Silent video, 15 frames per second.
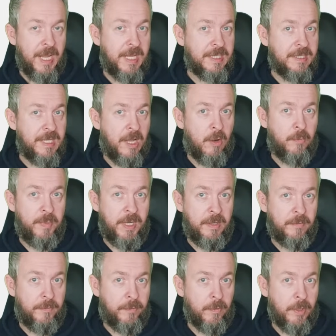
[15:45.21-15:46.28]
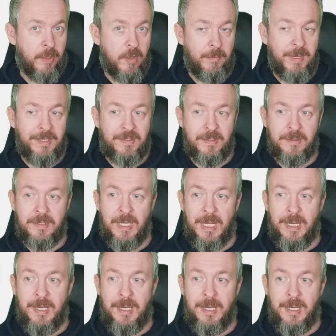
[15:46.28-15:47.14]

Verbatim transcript: has now been fully committed.